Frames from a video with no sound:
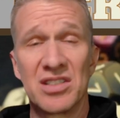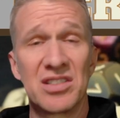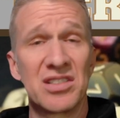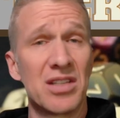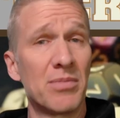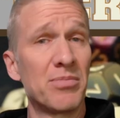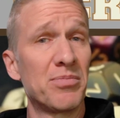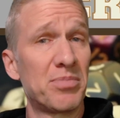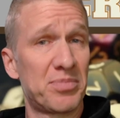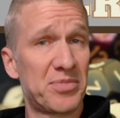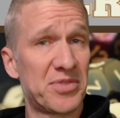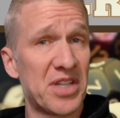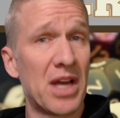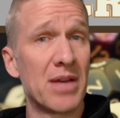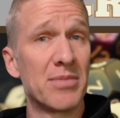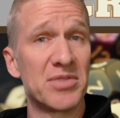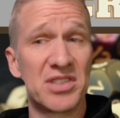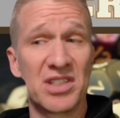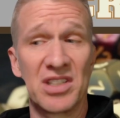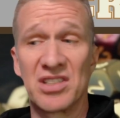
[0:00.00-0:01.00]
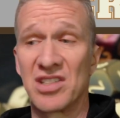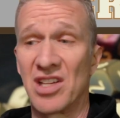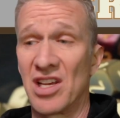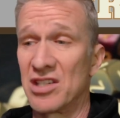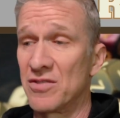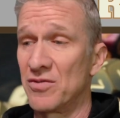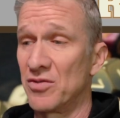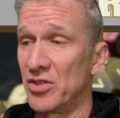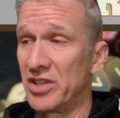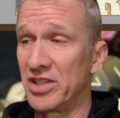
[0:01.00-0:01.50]
sometimes
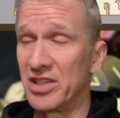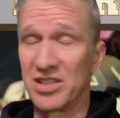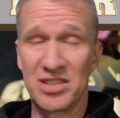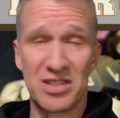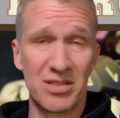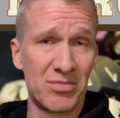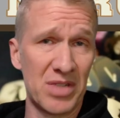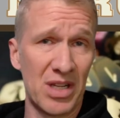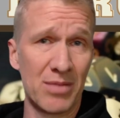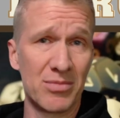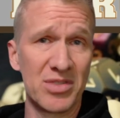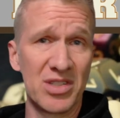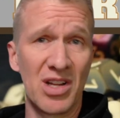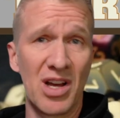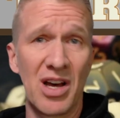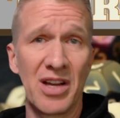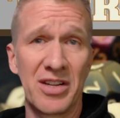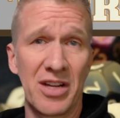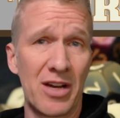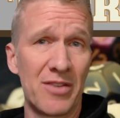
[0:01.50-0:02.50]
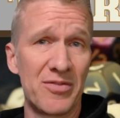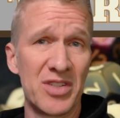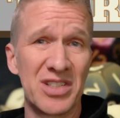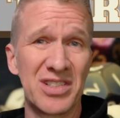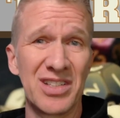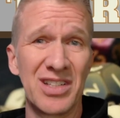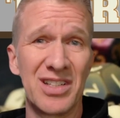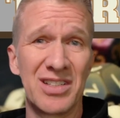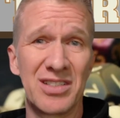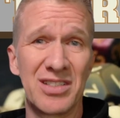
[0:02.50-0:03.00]
successfully and sometimes not. And
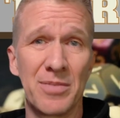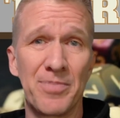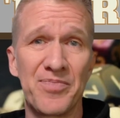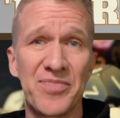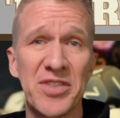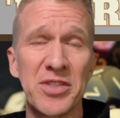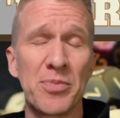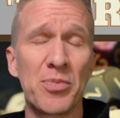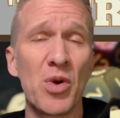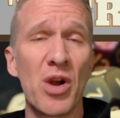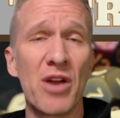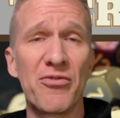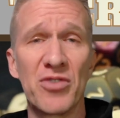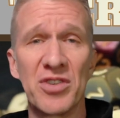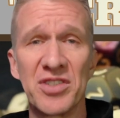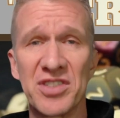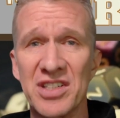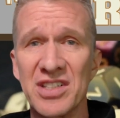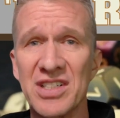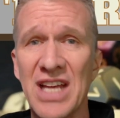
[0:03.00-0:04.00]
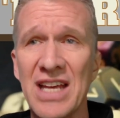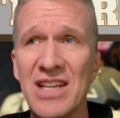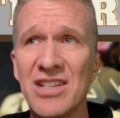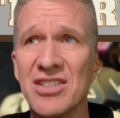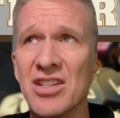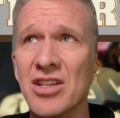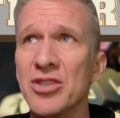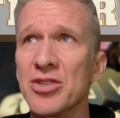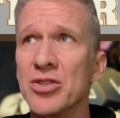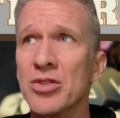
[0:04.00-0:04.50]
obviously, it's a preference and
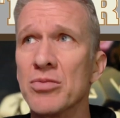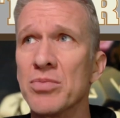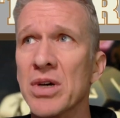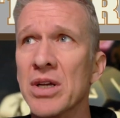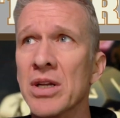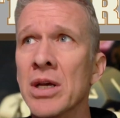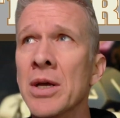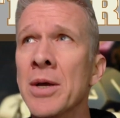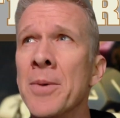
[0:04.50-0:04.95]
taste issue. But